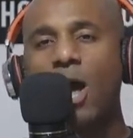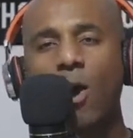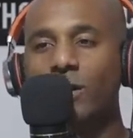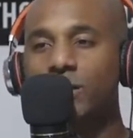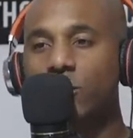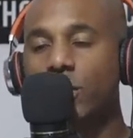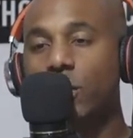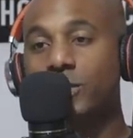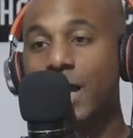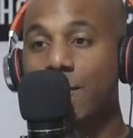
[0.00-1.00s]
Oh, we just gonna
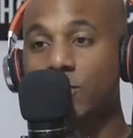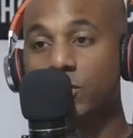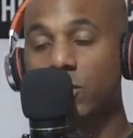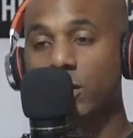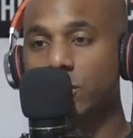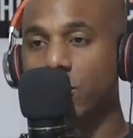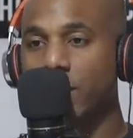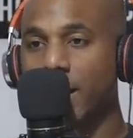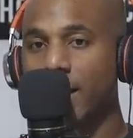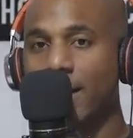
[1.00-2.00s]
go to the Apple store. It's
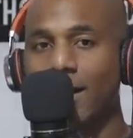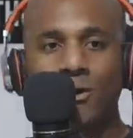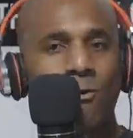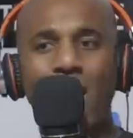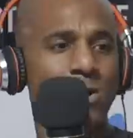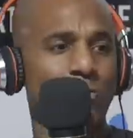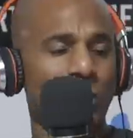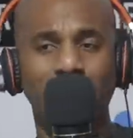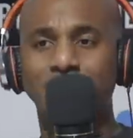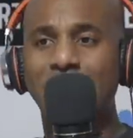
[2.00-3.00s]
okay. Why you,
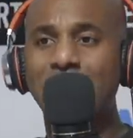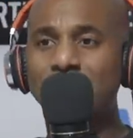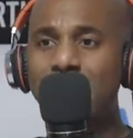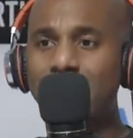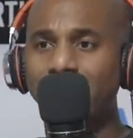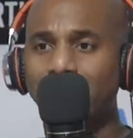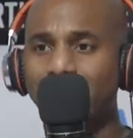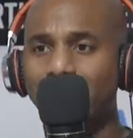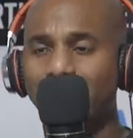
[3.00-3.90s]
we could have saved money.